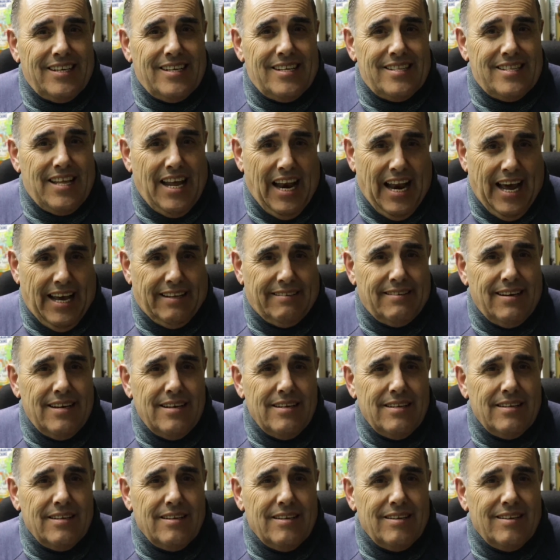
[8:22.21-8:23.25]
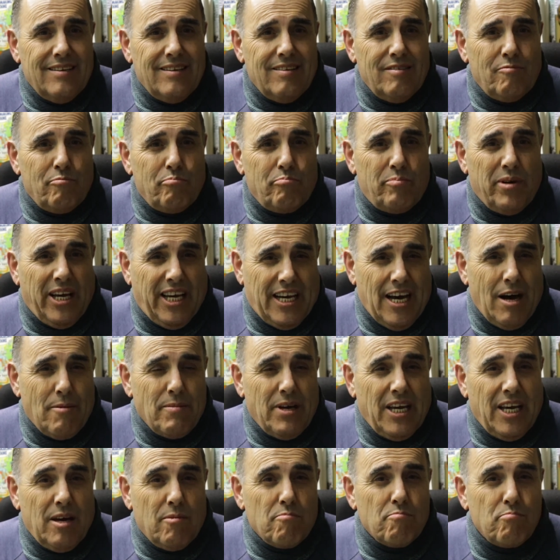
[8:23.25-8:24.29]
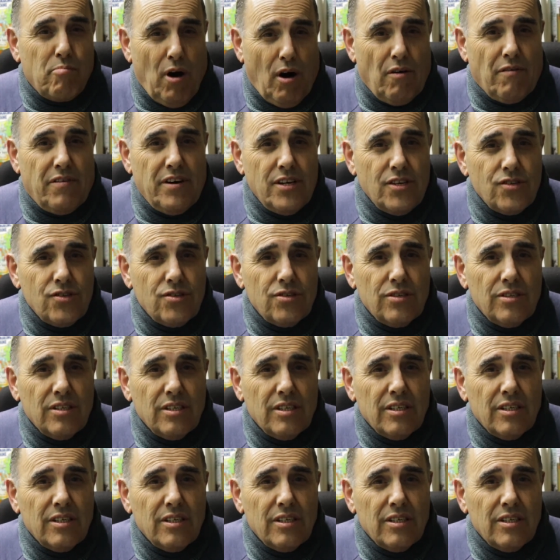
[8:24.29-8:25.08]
The latter becoming impoverished